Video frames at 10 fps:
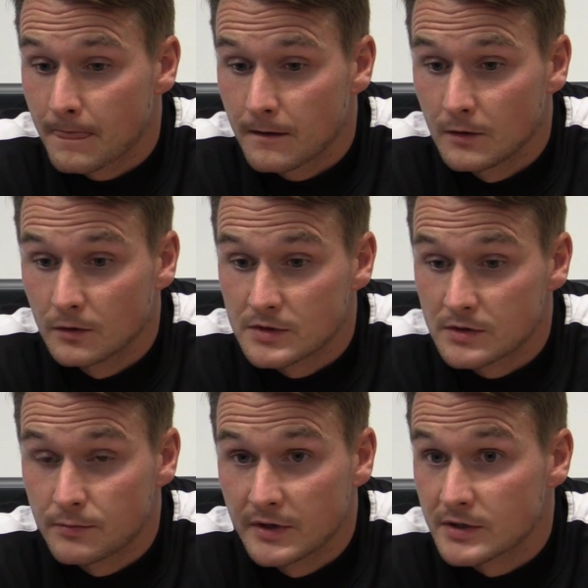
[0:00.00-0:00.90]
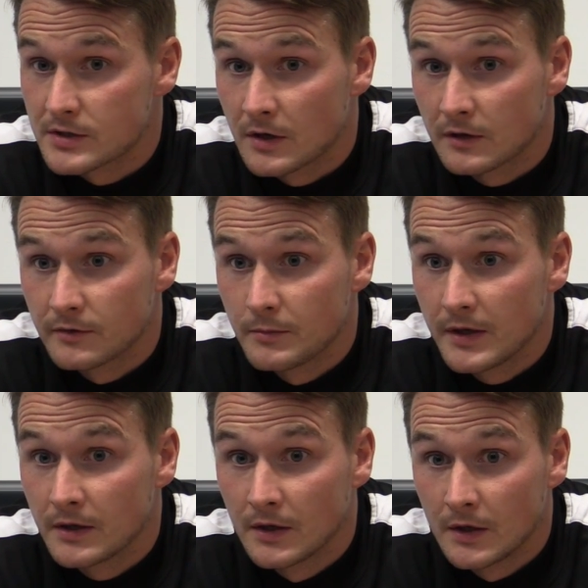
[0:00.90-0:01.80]
It's a brilliant start for
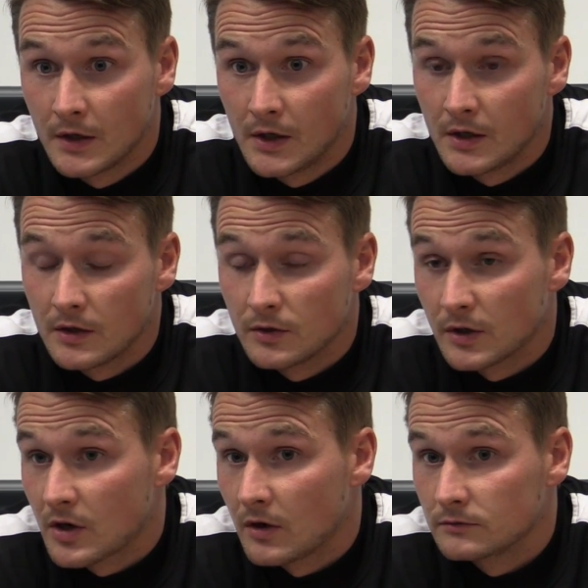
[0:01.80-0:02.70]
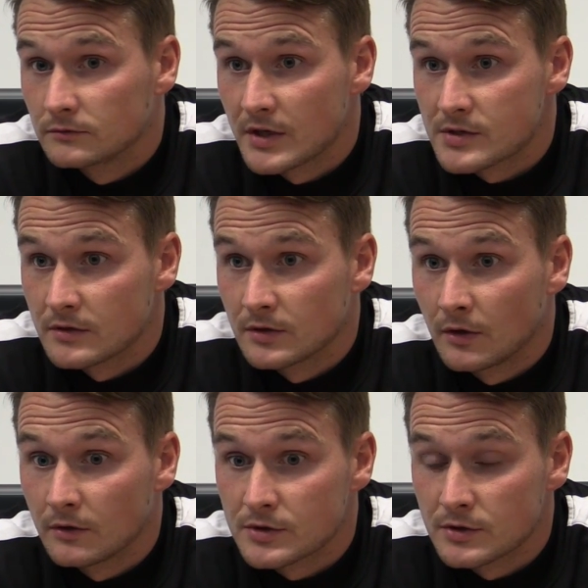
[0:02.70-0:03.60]
me. I can't rest on the
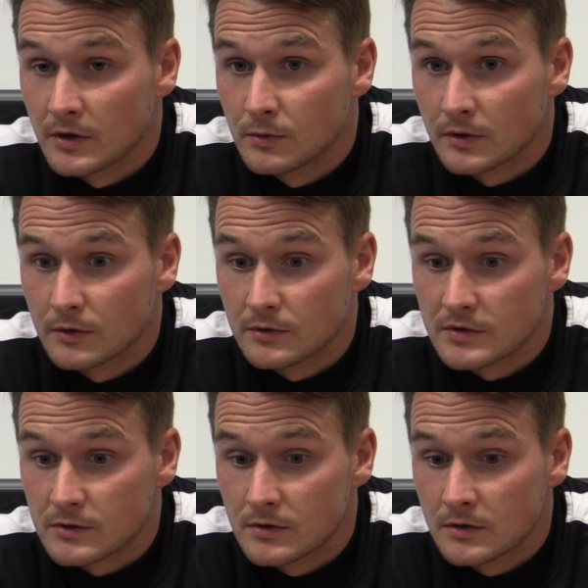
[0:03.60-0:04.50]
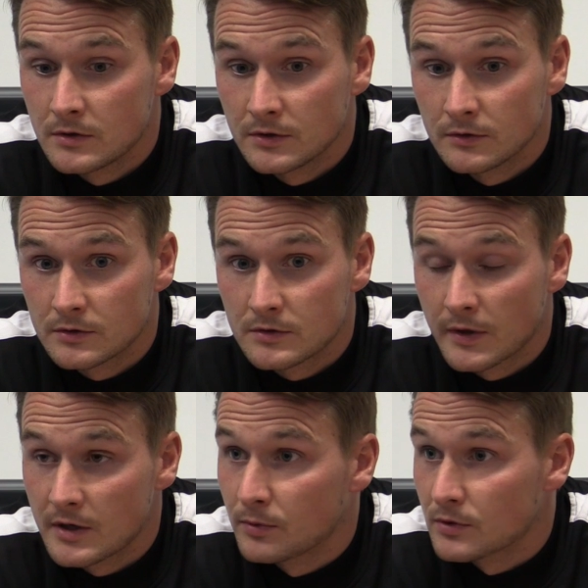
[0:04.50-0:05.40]
laurels. I want to go and score
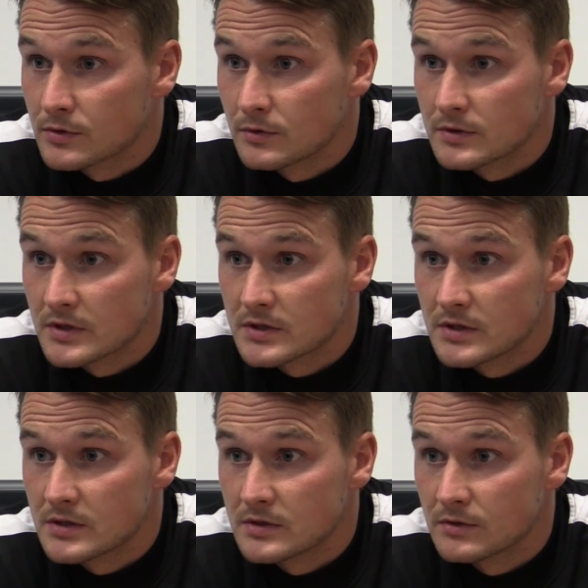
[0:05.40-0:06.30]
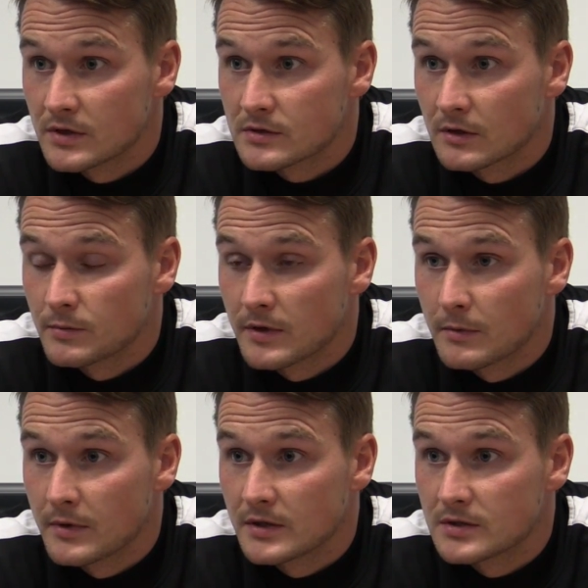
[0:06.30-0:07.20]
20 plus goals this season. That's got to be my
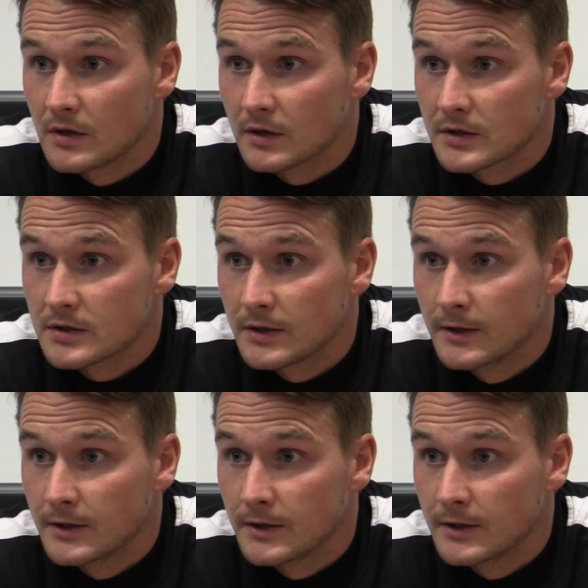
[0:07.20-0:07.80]
main target.